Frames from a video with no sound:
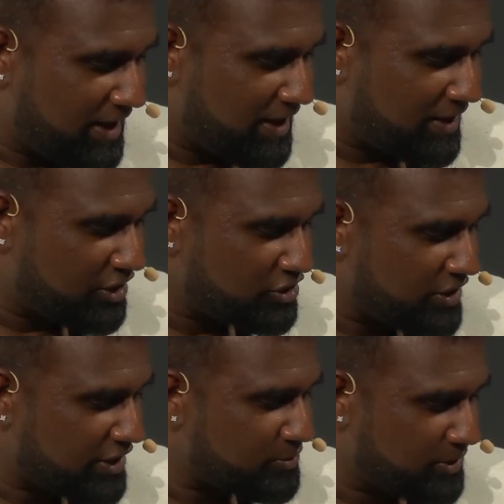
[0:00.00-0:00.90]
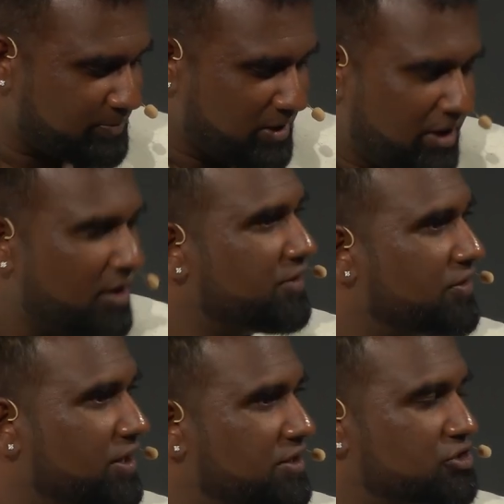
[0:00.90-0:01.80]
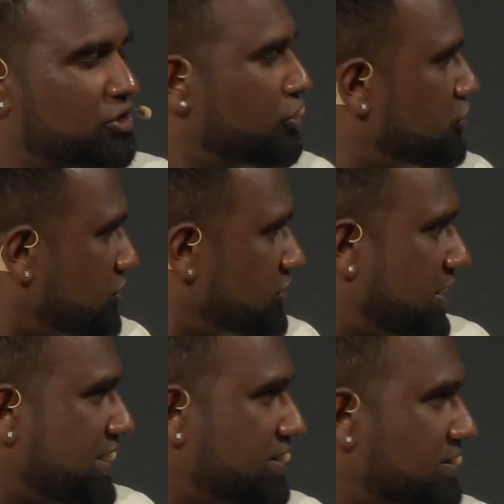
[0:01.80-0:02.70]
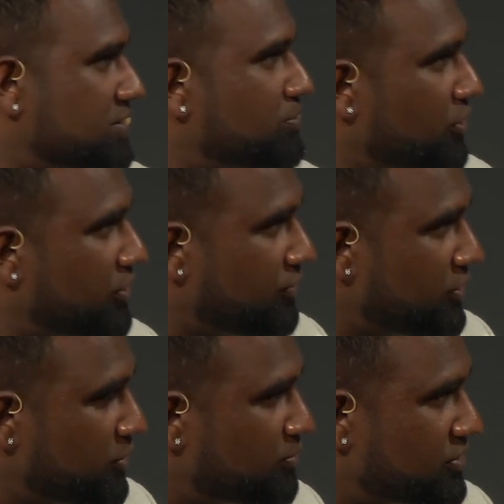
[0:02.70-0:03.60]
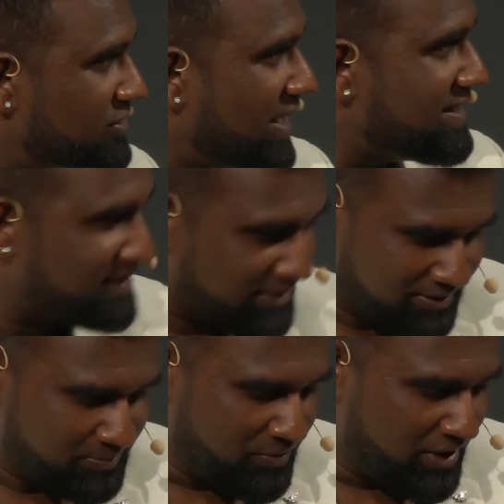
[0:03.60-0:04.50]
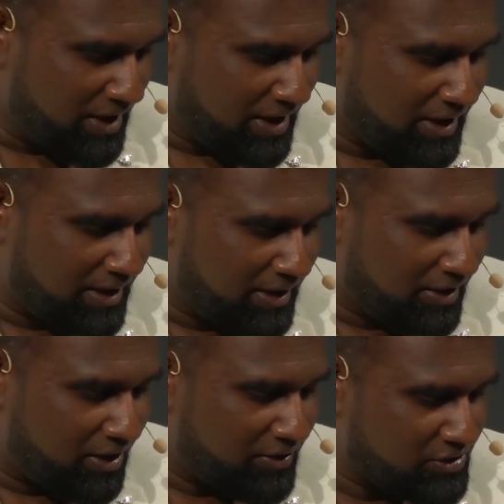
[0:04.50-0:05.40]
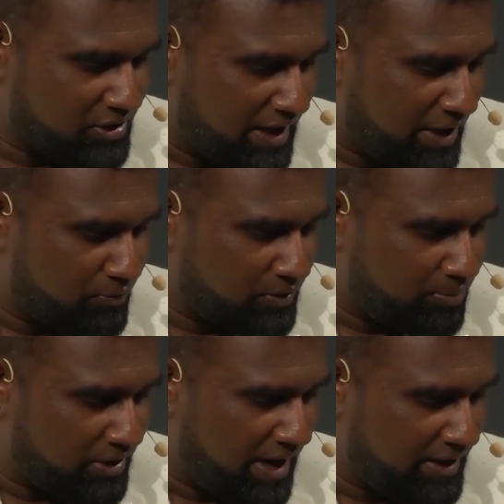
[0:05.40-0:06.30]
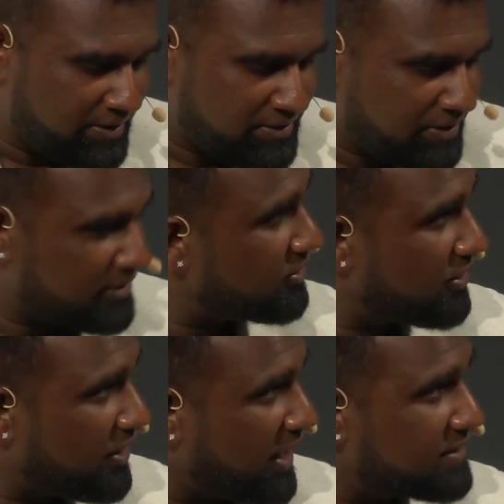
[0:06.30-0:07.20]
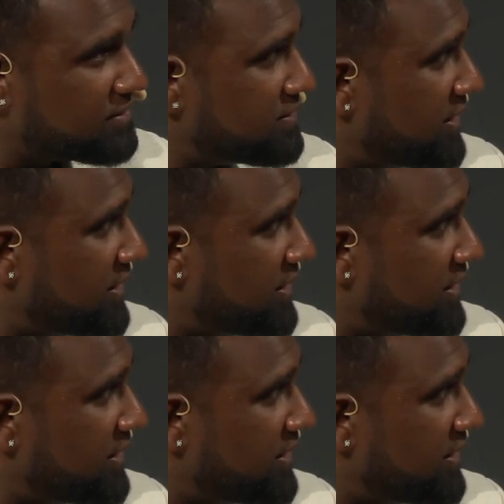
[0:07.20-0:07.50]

Uh, here's the next one. The solutions and ideas that both of you presented, are these aligned with the planet at